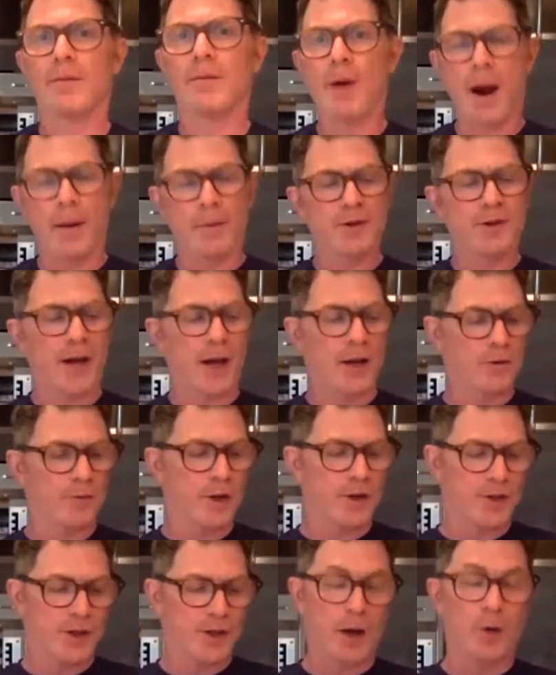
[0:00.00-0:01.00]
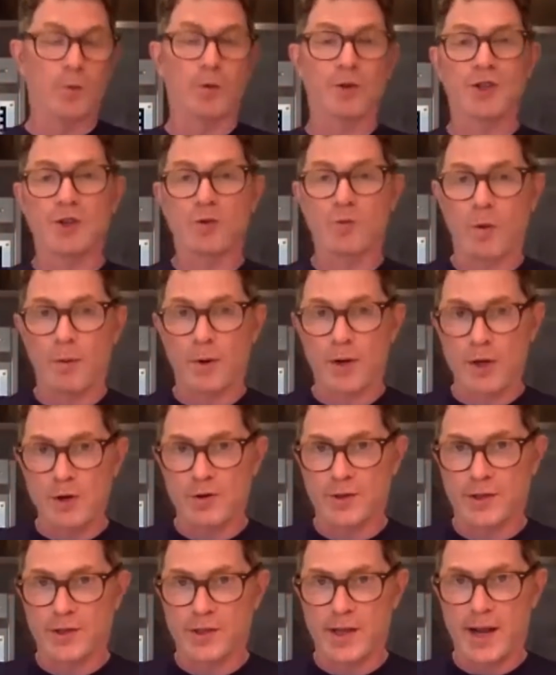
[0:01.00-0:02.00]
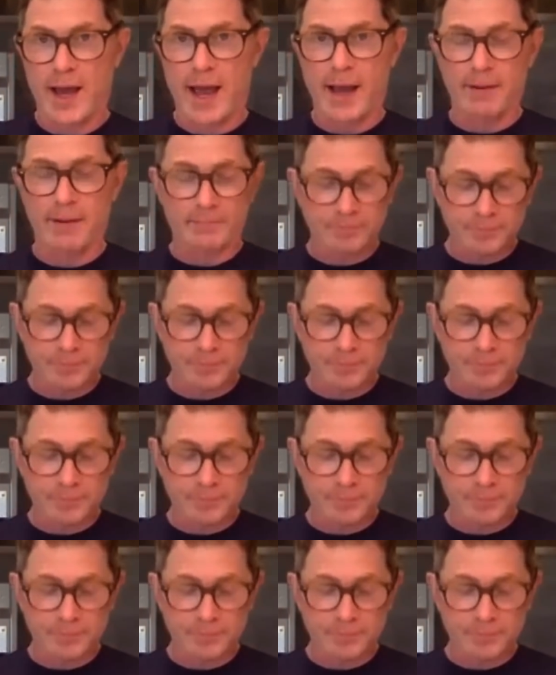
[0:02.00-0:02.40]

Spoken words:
Parmigiano Reggiano, which is what we're using today.